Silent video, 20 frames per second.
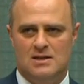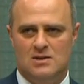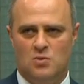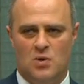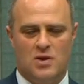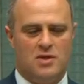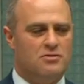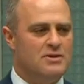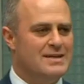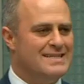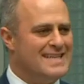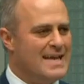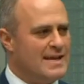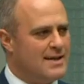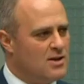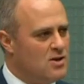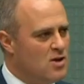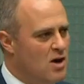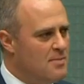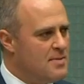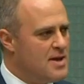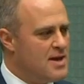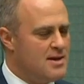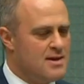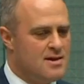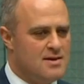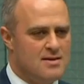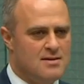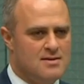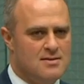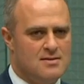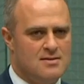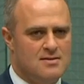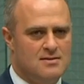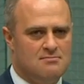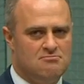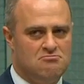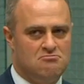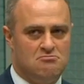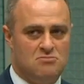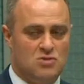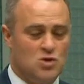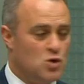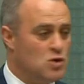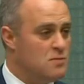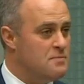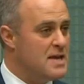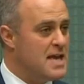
whether it is economic, could